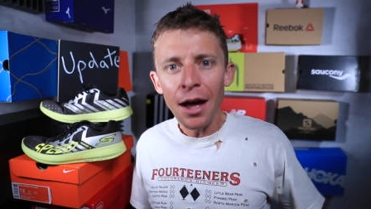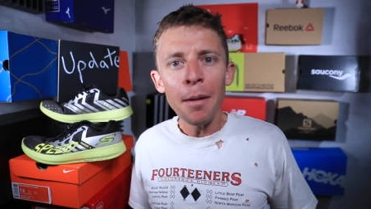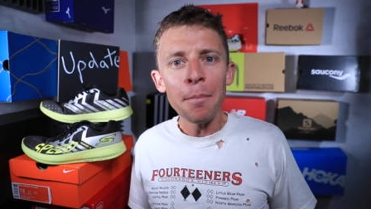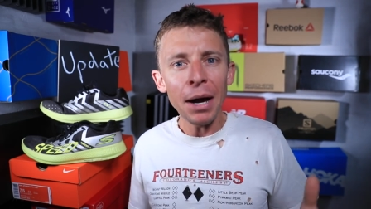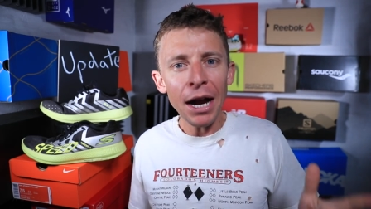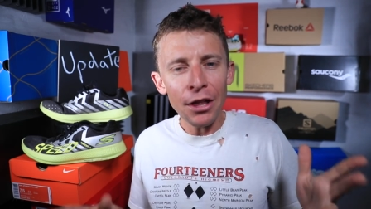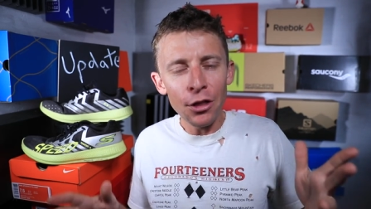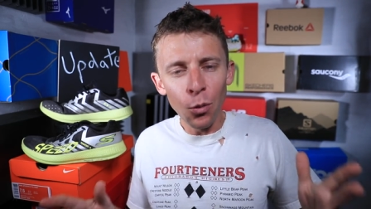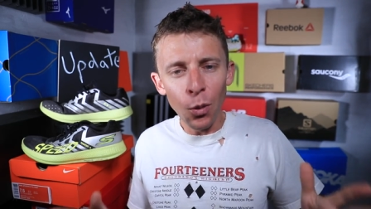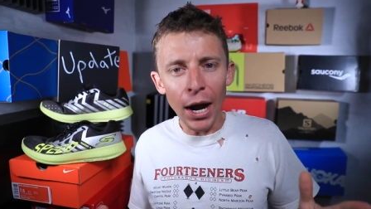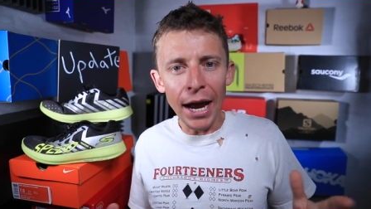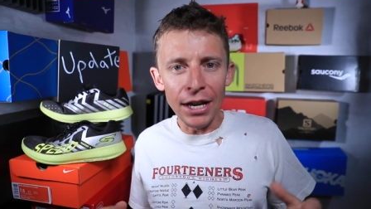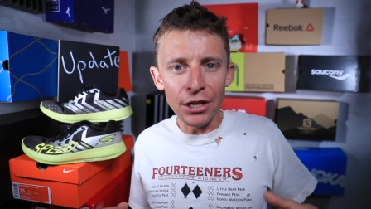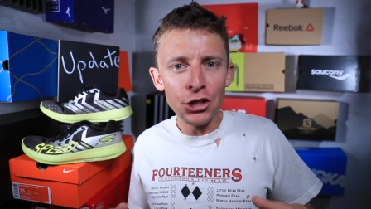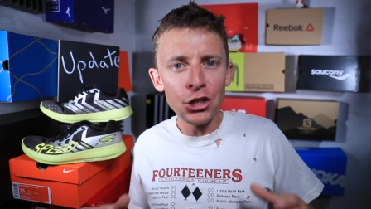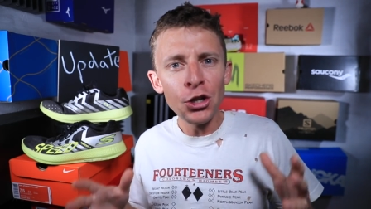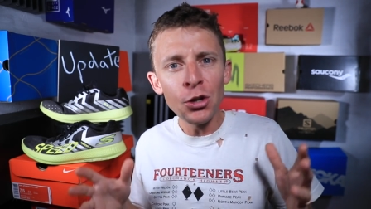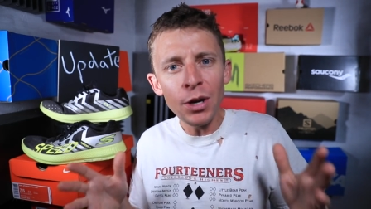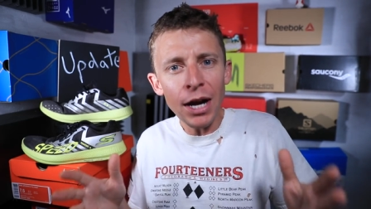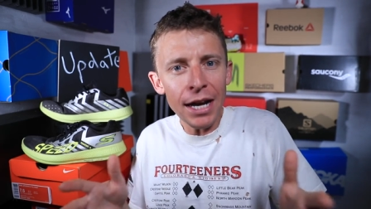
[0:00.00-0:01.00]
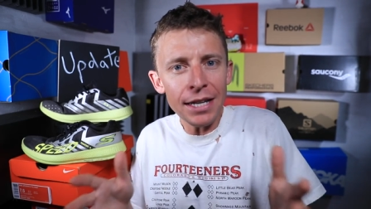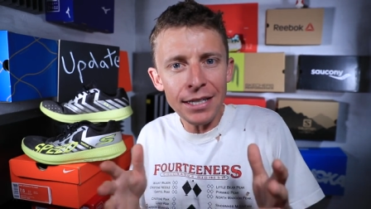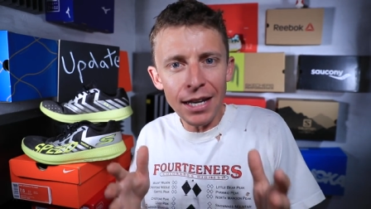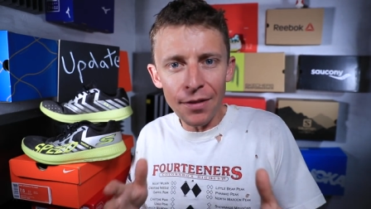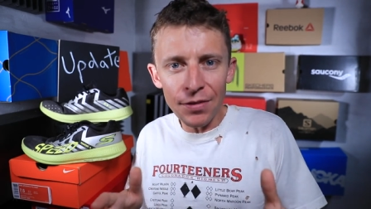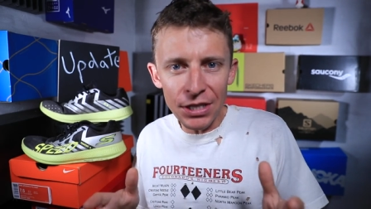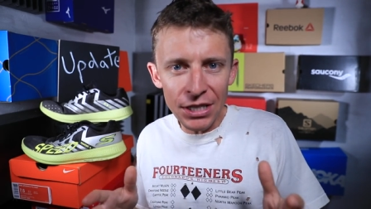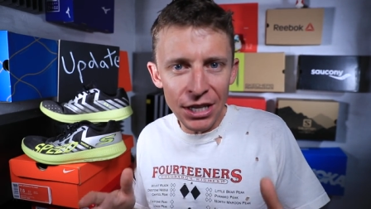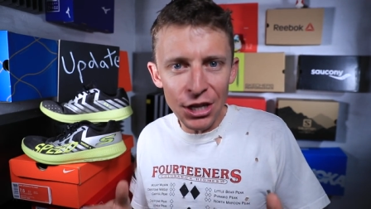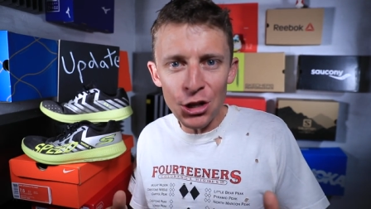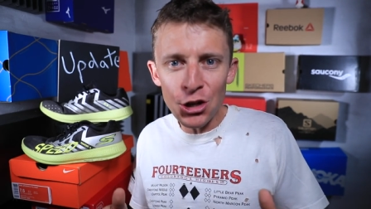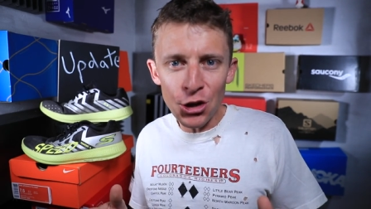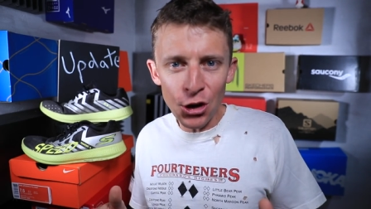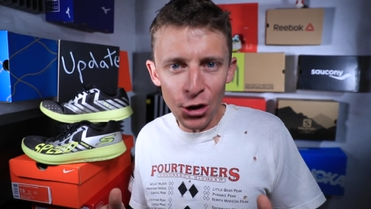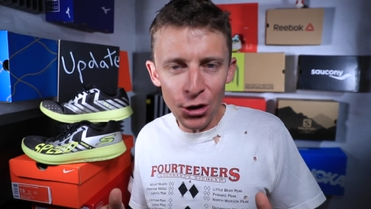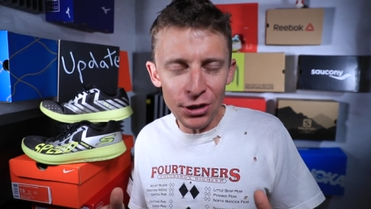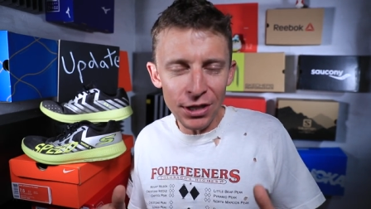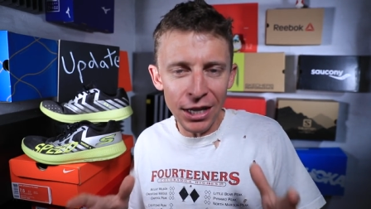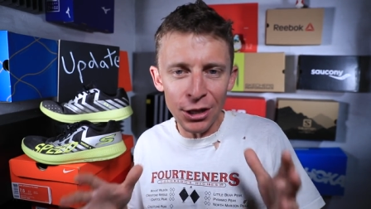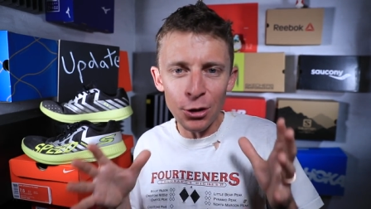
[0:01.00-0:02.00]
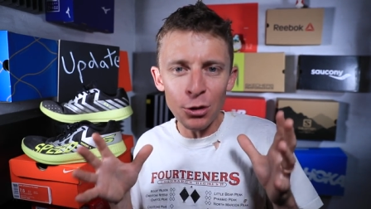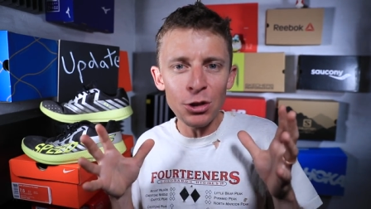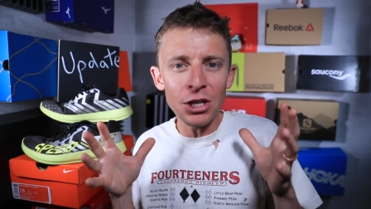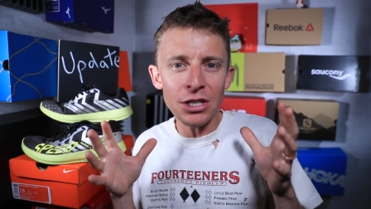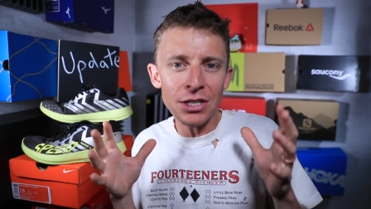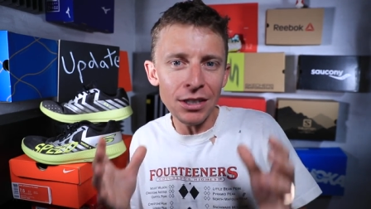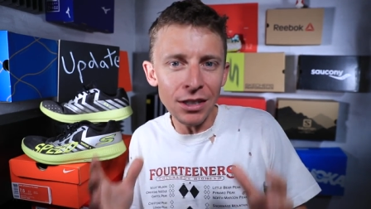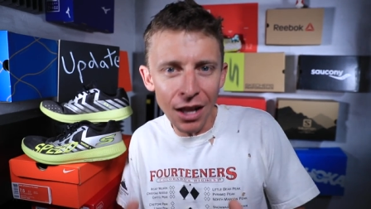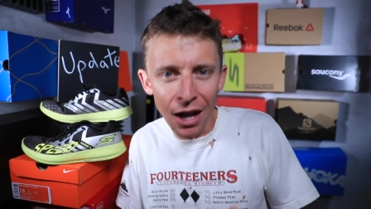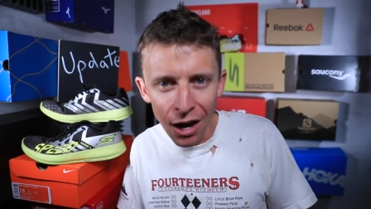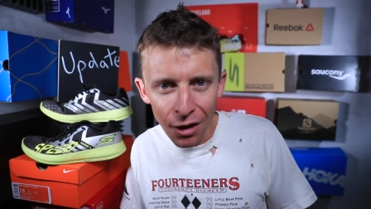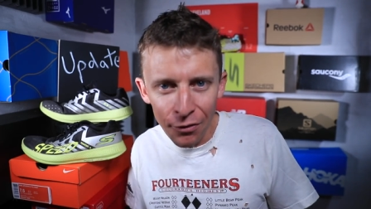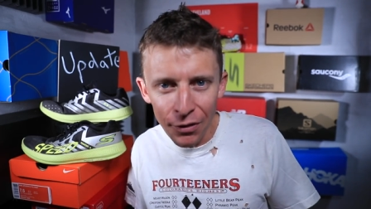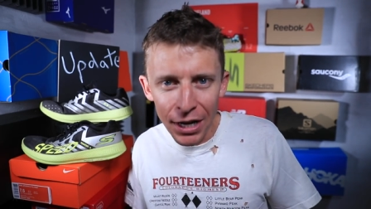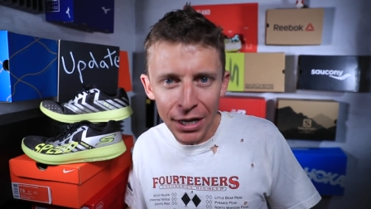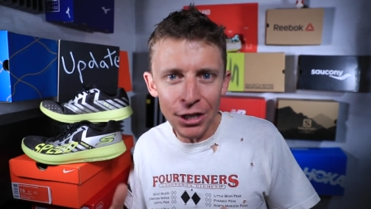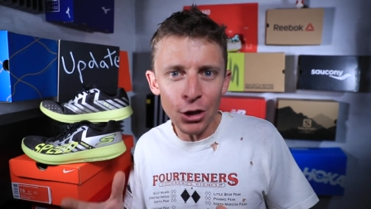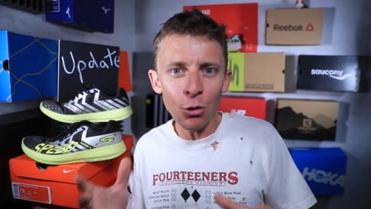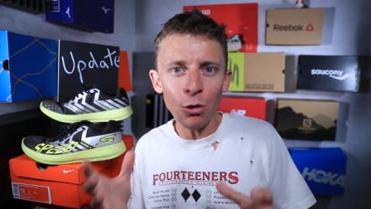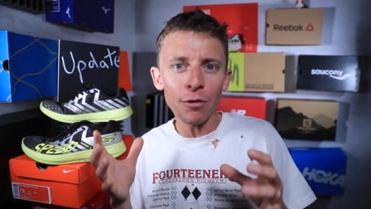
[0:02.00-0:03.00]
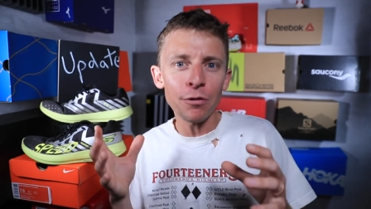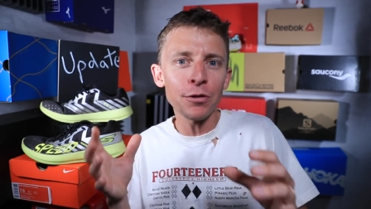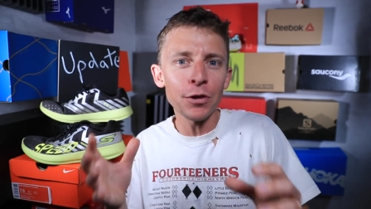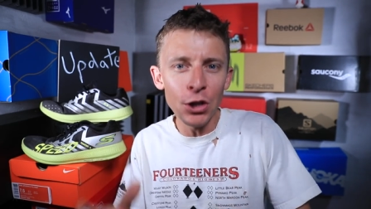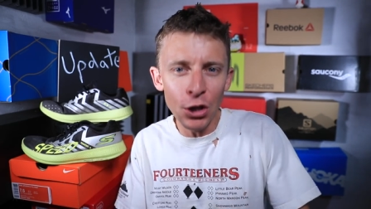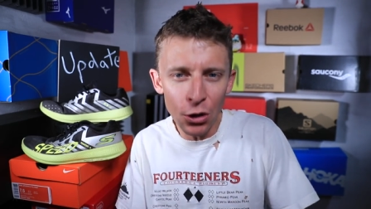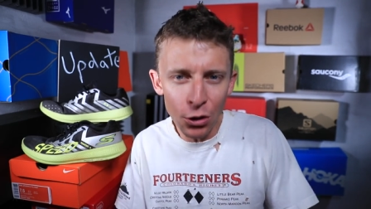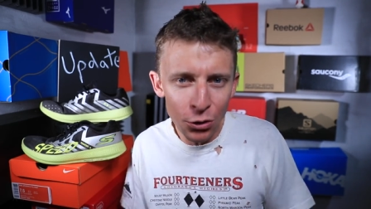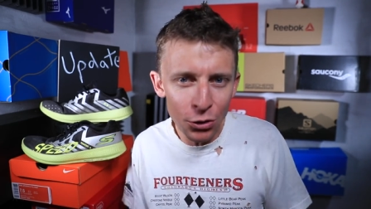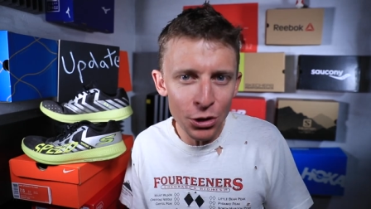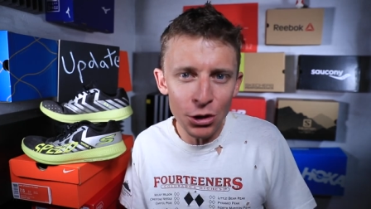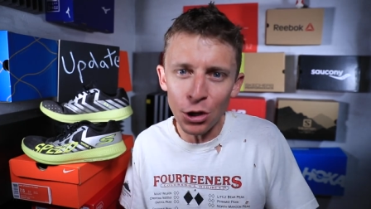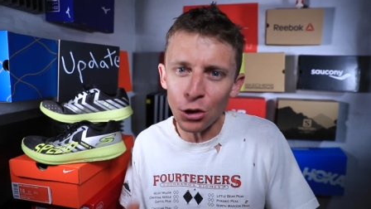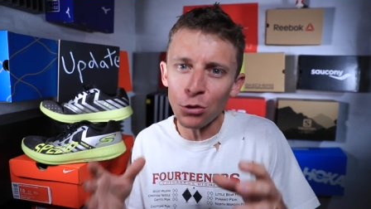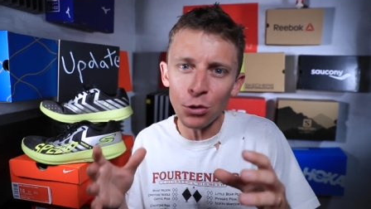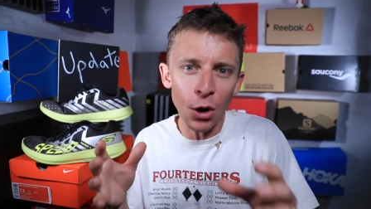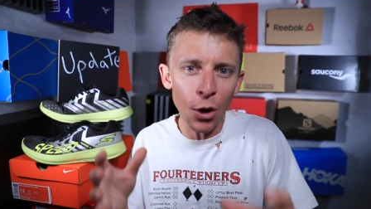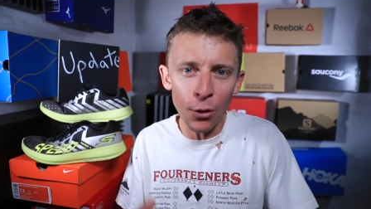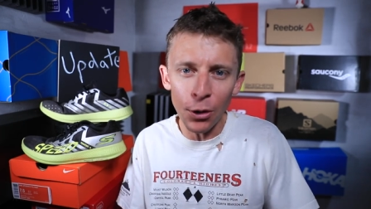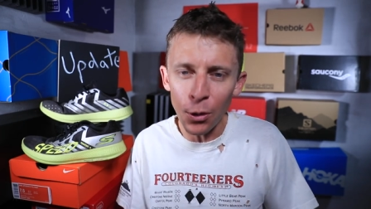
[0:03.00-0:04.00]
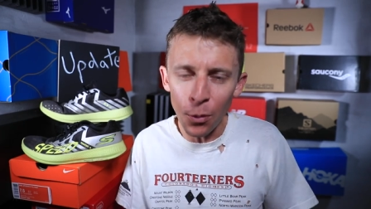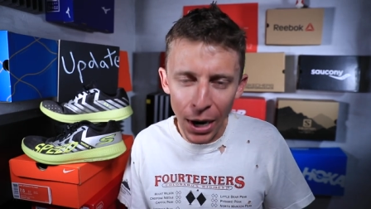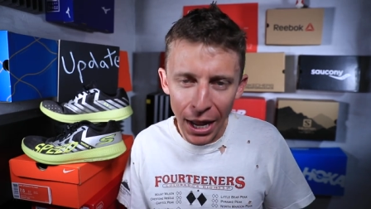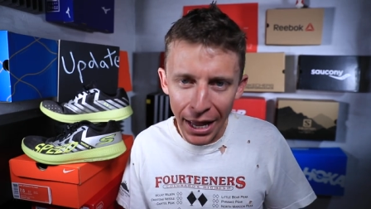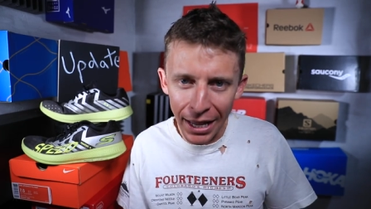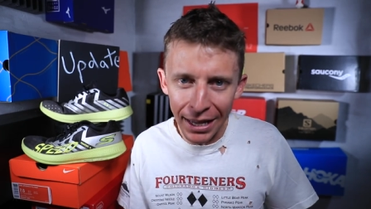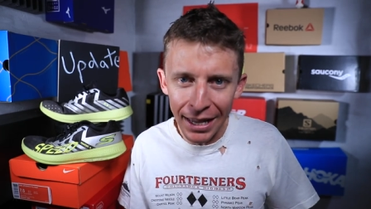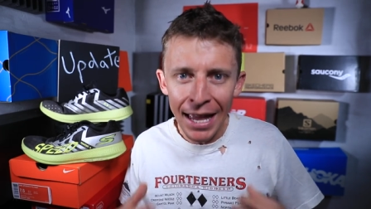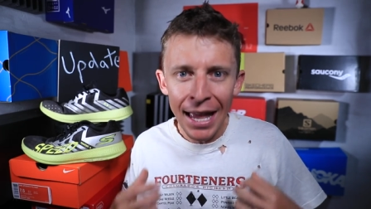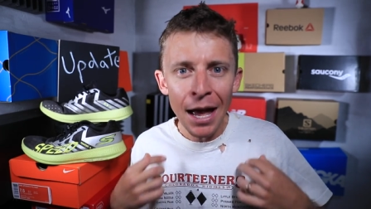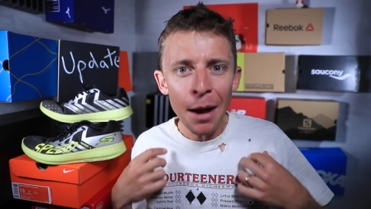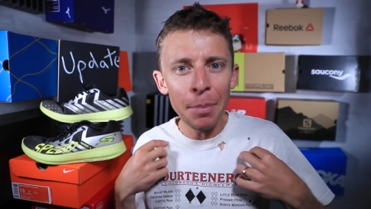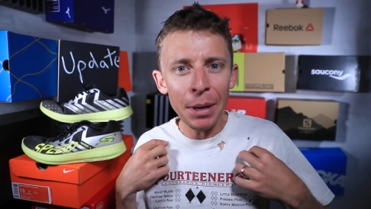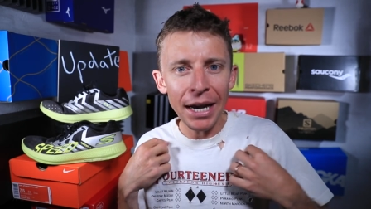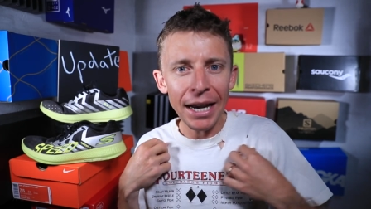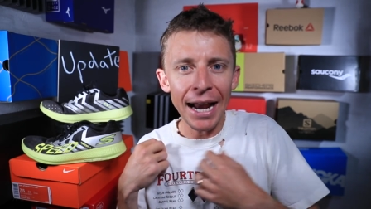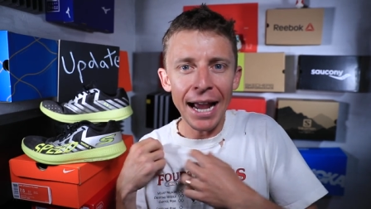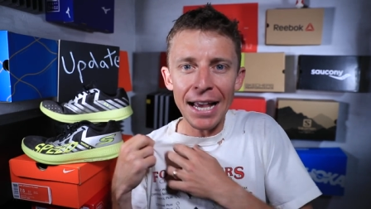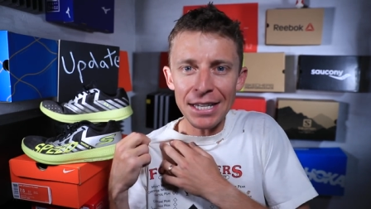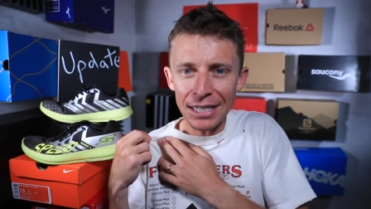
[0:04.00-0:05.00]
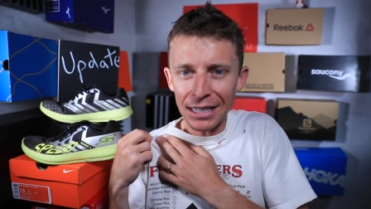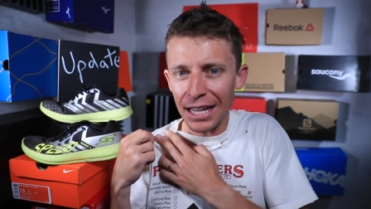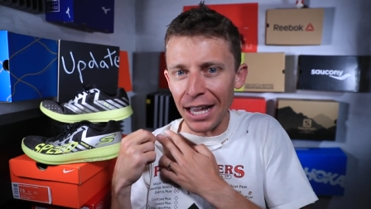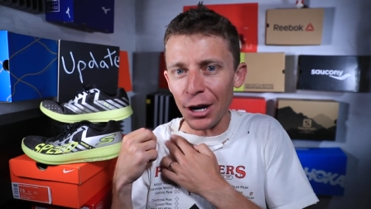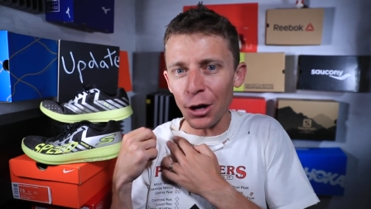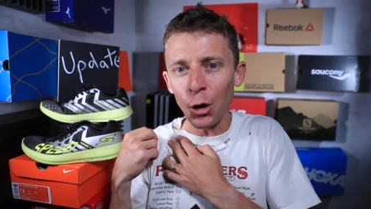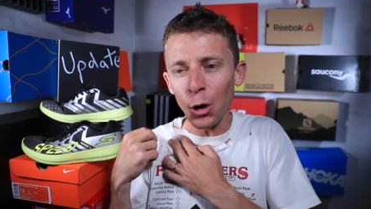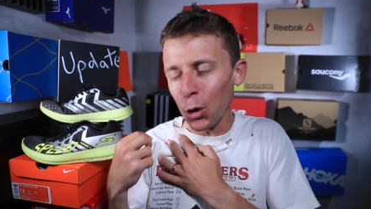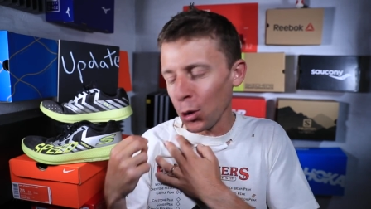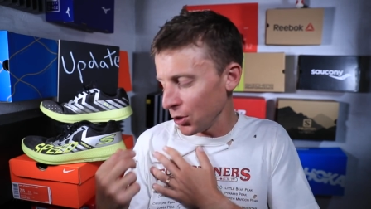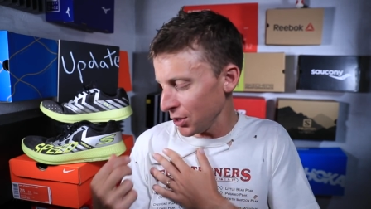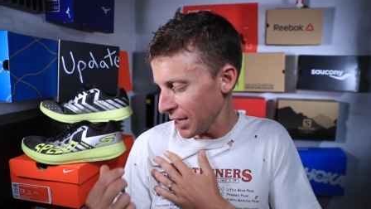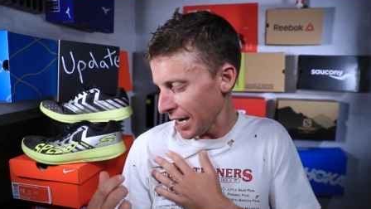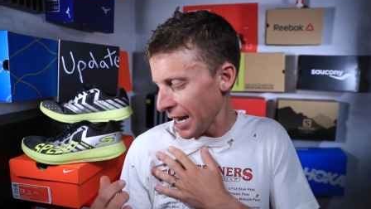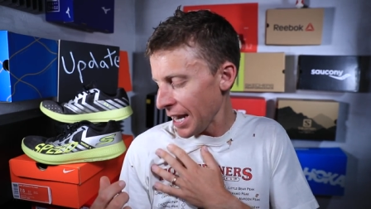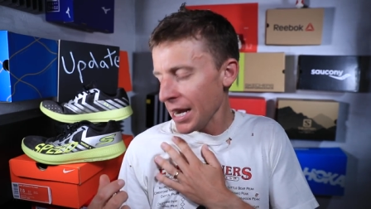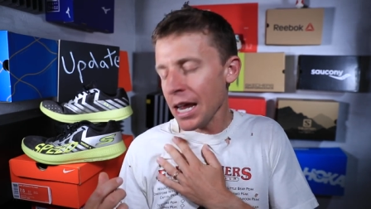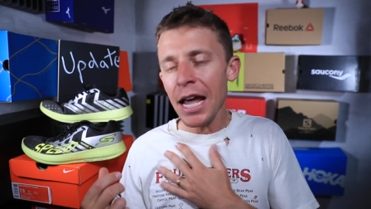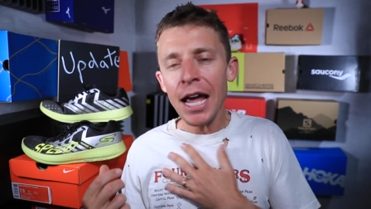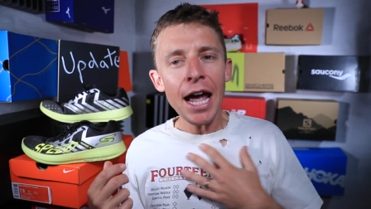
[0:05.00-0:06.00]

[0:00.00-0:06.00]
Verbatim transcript: By the way, do you guys have a t-shirt that you just love and you refuse to throw it away, but it has a lot of holes in it